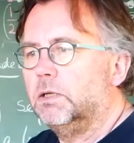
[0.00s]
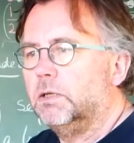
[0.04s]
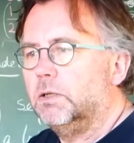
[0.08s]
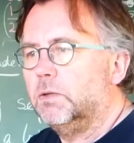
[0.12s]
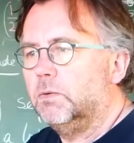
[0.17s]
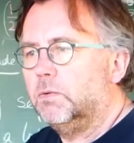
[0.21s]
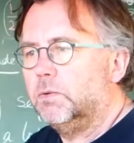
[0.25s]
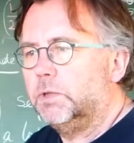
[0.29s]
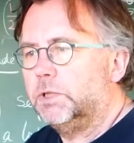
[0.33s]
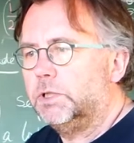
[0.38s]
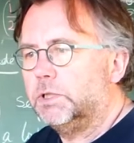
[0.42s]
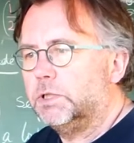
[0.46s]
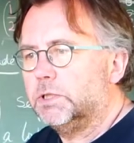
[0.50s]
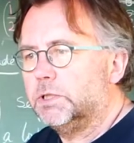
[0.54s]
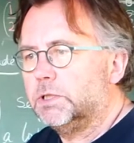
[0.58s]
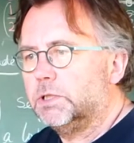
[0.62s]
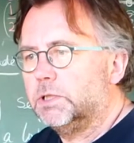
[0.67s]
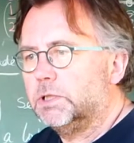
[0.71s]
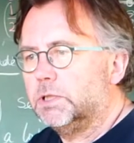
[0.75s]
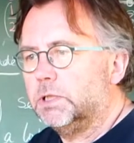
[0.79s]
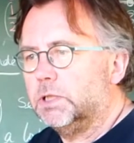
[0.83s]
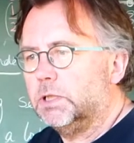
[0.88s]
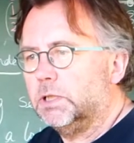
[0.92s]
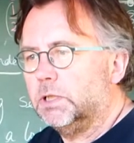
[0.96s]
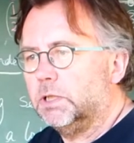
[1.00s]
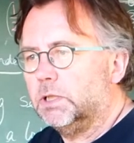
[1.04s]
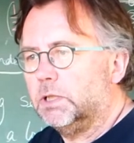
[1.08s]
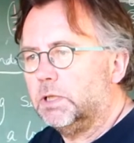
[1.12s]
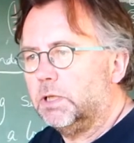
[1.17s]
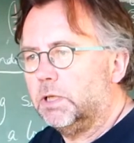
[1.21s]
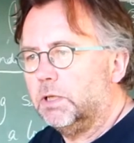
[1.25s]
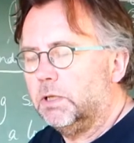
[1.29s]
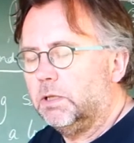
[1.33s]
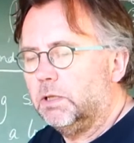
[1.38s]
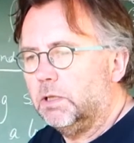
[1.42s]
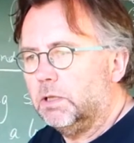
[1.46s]
which is,
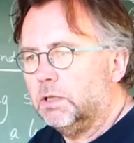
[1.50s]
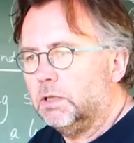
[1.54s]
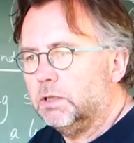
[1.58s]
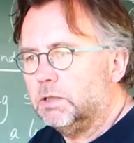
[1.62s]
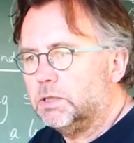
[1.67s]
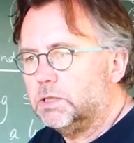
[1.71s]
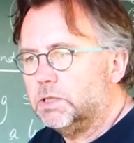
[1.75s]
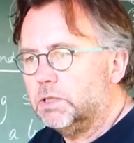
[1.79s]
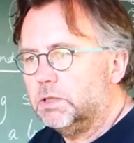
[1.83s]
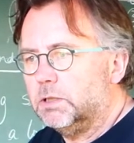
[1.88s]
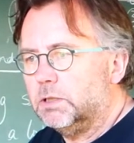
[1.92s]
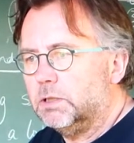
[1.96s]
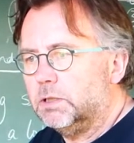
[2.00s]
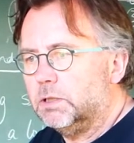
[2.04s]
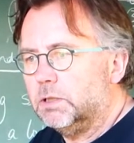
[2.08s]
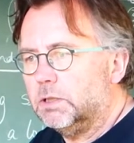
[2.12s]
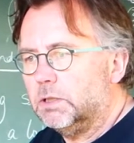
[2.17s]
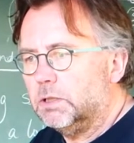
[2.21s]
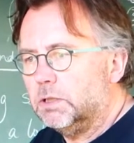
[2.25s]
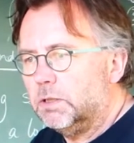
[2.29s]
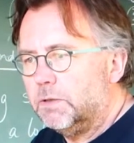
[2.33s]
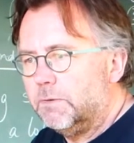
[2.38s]
I think it's in the